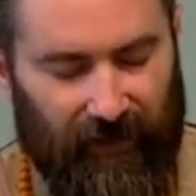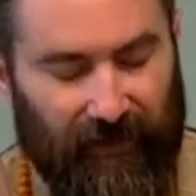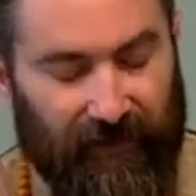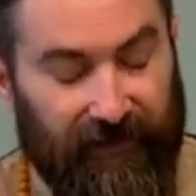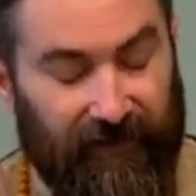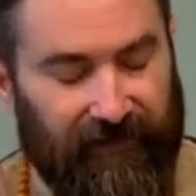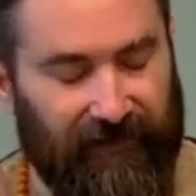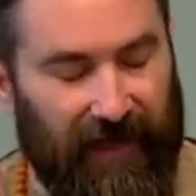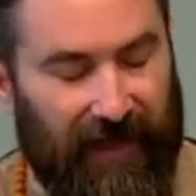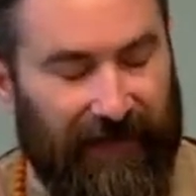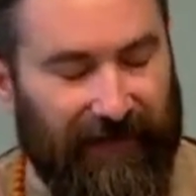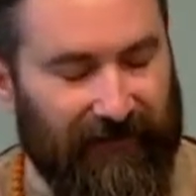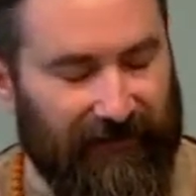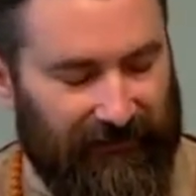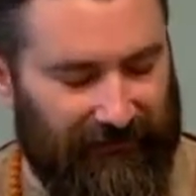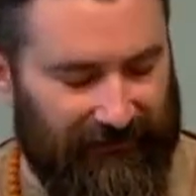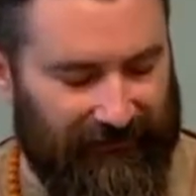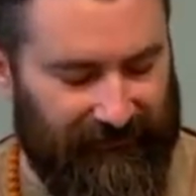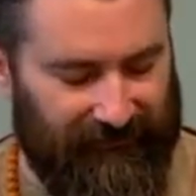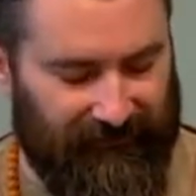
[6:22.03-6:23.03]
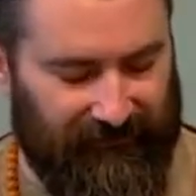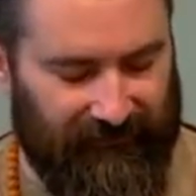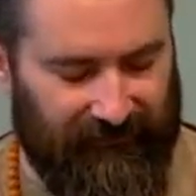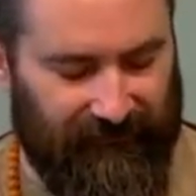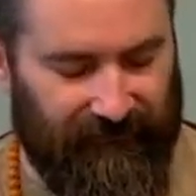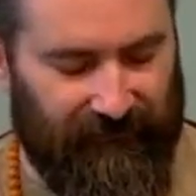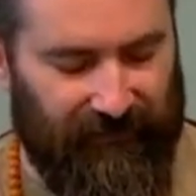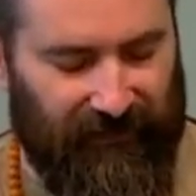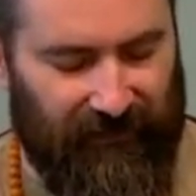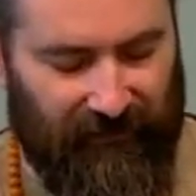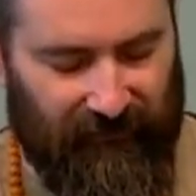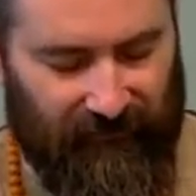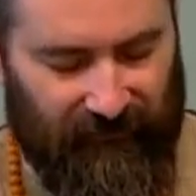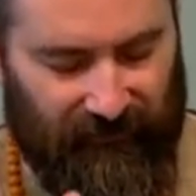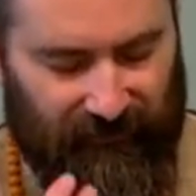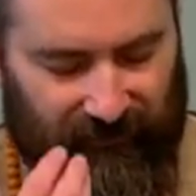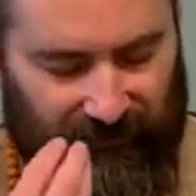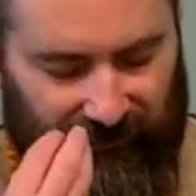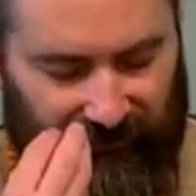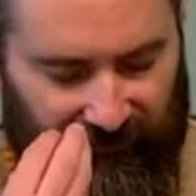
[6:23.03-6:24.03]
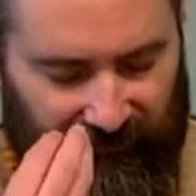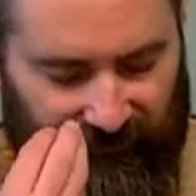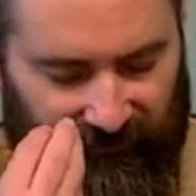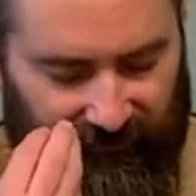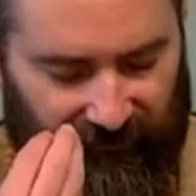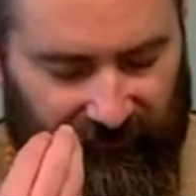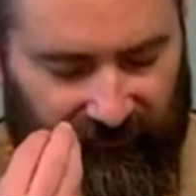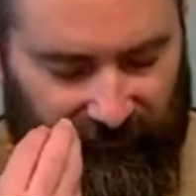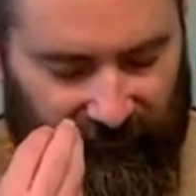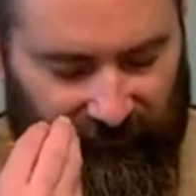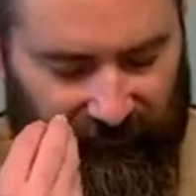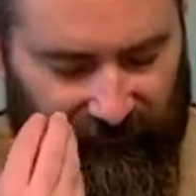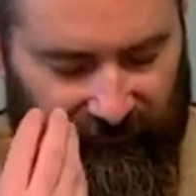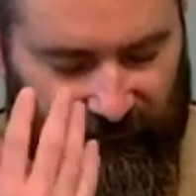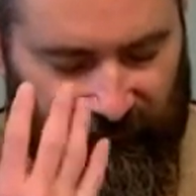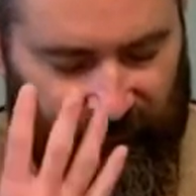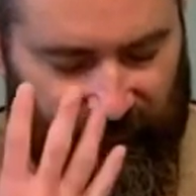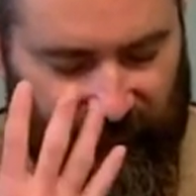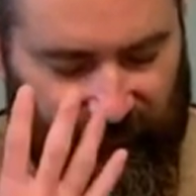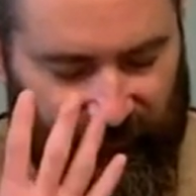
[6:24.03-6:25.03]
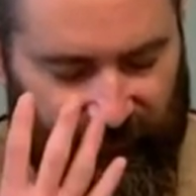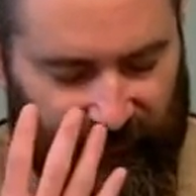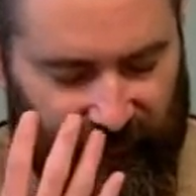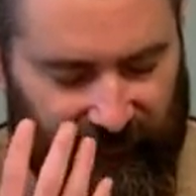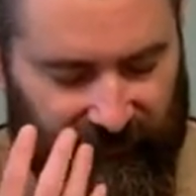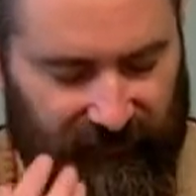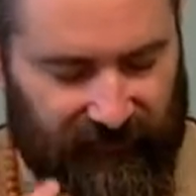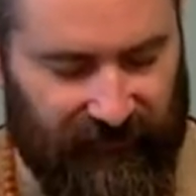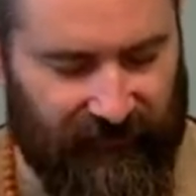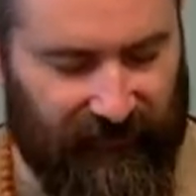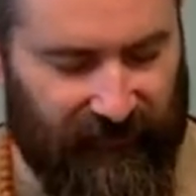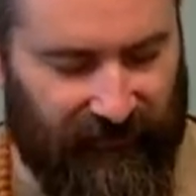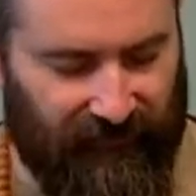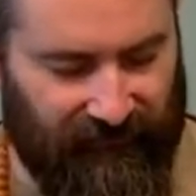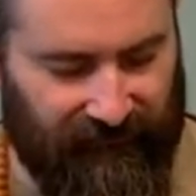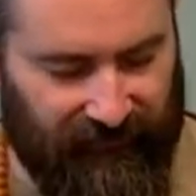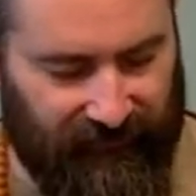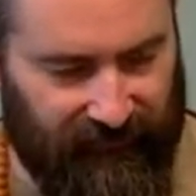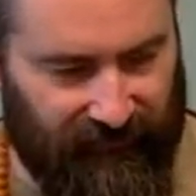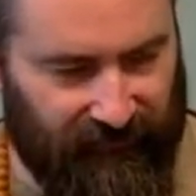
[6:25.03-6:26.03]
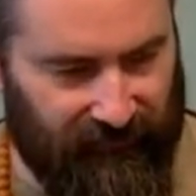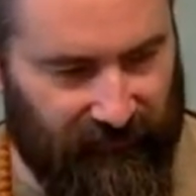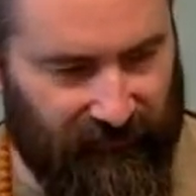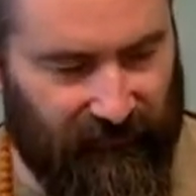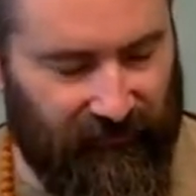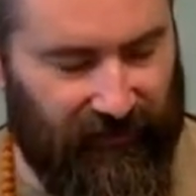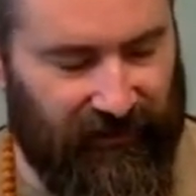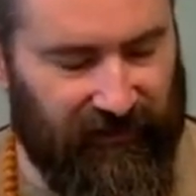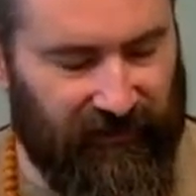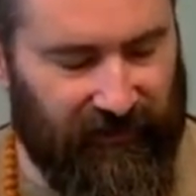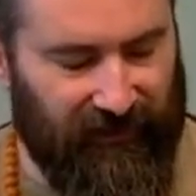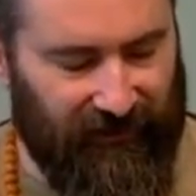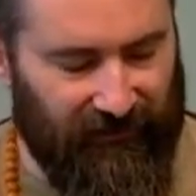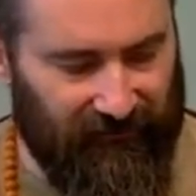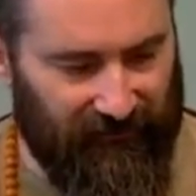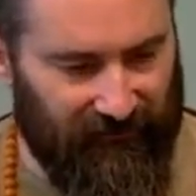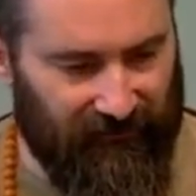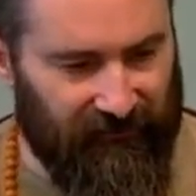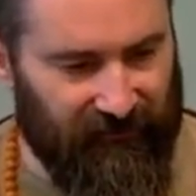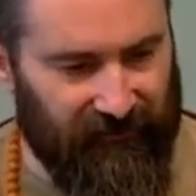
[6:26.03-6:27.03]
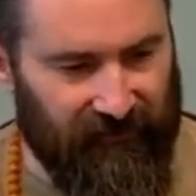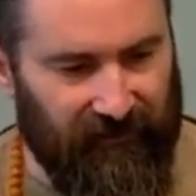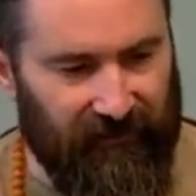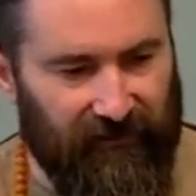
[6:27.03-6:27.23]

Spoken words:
annihilating power in the convergence of the two great channels